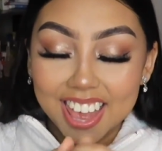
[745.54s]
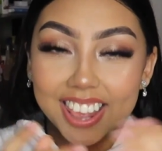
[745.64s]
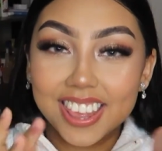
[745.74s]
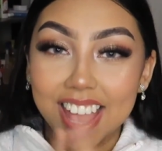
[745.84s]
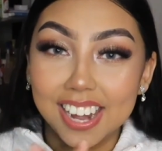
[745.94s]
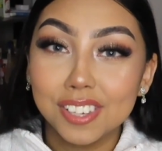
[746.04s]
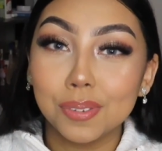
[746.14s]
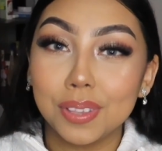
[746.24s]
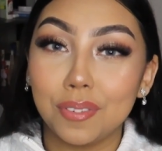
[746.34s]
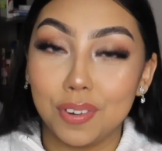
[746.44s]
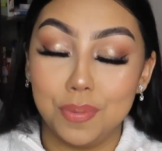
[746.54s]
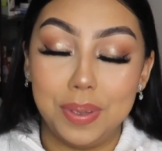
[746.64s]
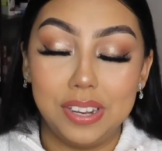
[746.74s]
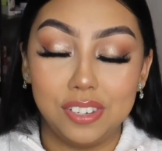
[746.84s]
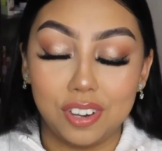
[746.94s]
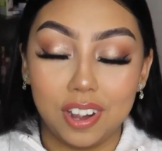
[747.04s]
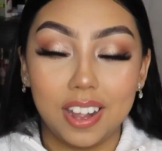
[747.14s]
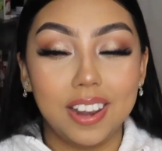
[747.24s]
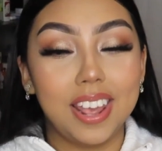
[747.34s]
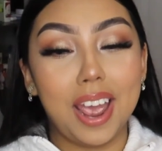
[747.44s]
That is when the real pain
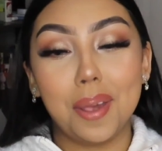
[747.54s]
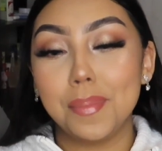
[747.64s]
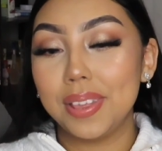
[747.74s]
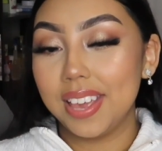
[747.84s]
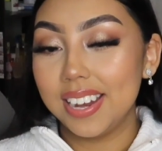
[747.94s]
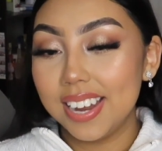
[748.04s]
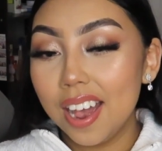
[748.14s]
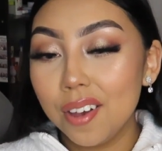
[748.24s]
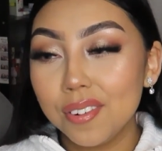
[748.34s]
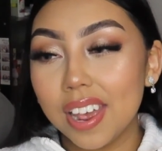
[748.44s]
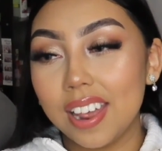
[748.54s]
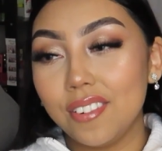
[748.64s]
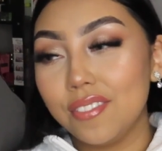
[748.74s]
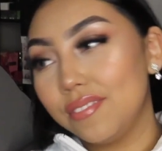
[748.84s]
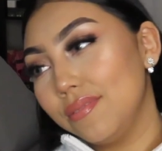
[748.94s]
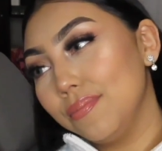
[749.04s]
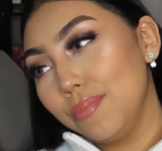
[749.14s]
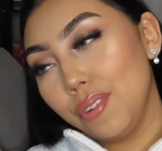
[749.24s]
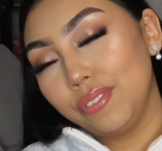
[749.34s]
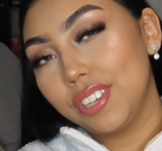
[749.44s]
started. They had me lay down and
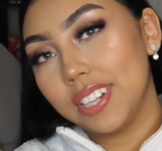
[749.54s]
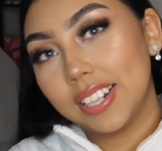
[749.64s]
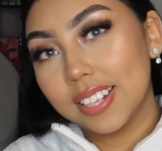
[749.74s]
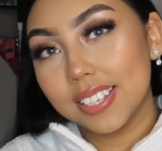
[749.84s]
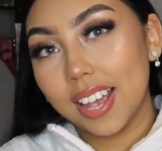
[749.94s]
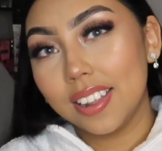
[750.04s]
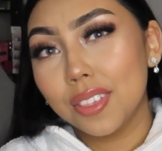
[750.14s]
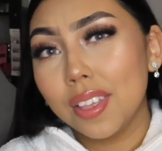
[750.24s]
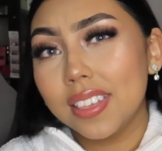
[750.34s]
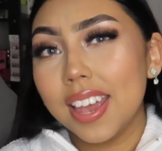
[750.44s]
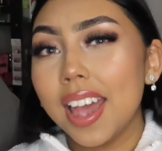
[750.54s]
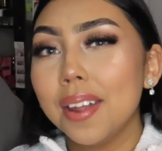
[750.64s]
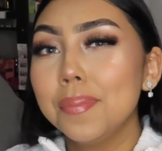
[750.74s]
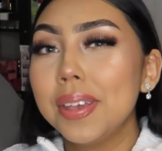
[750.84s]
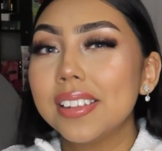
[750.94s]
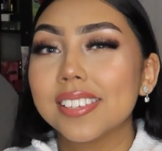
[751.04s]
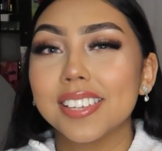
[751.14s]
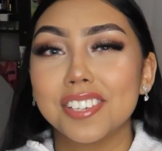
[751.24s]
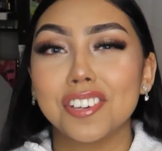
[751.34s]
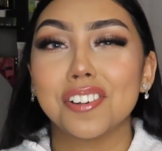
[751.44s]
moved to like the side. They had me in
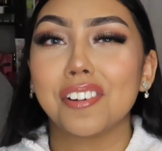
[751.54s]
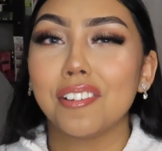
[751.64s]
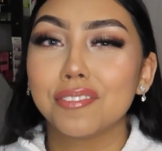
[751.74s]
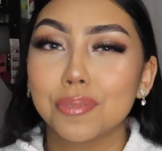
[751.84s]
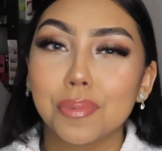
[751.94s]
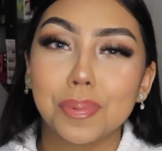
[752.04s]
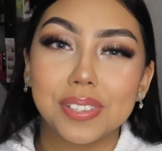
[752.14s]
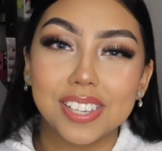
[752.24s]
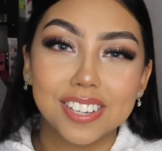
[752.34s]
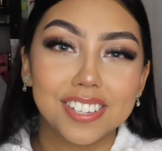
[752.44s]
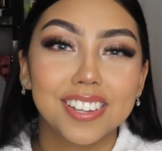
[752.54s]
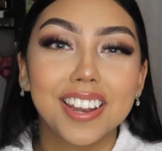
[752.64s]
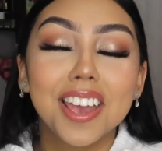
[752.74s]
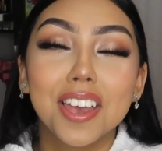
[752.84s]
such an uncomfortable position.